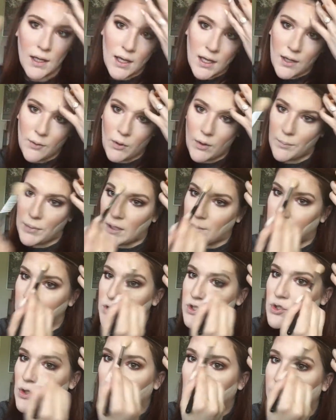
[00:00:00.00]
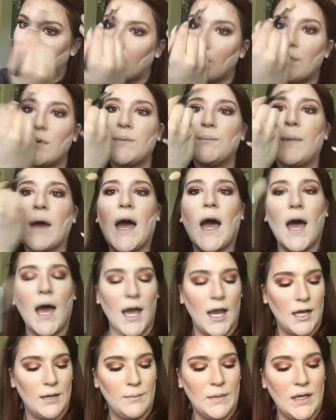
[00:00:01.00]
I want people driving
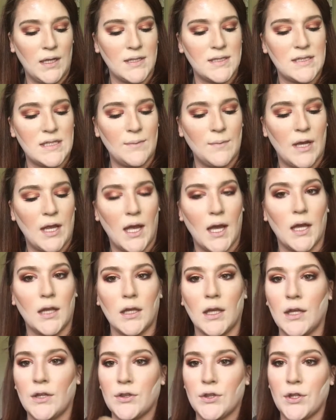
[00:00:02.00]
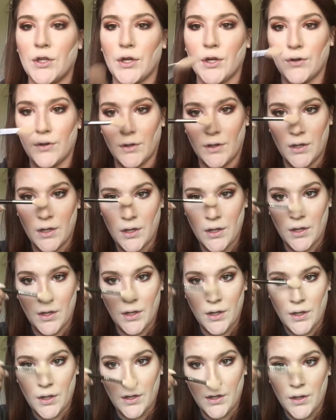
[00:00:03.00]
behind me to see my highlight in their
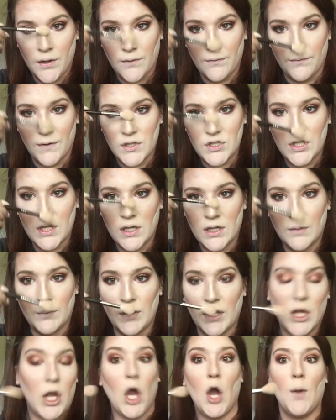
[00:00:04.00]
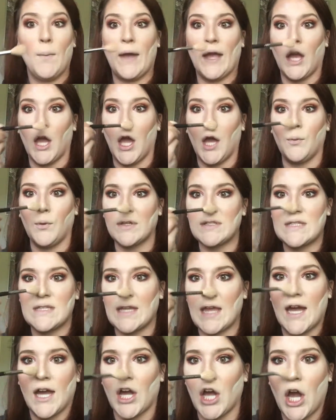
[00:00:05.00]
vision and be like, oh my god, what's in
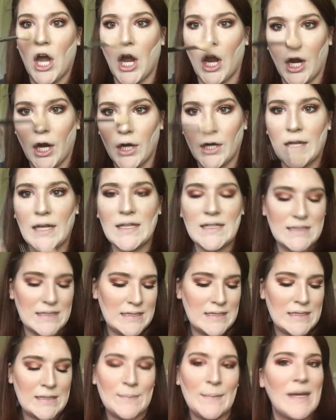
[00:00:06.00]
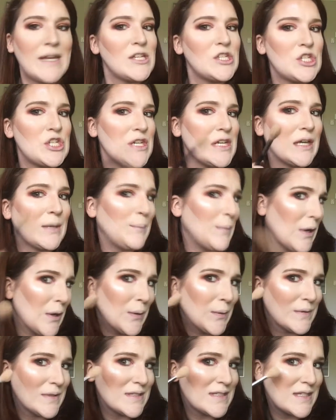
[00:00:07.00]
that car? It's my
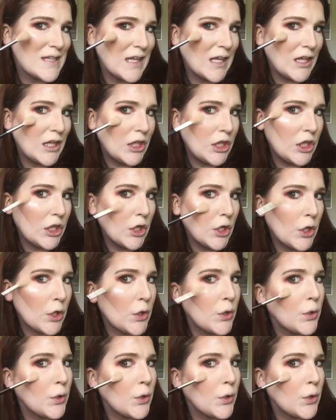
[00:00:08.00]
cheekbones, thank you.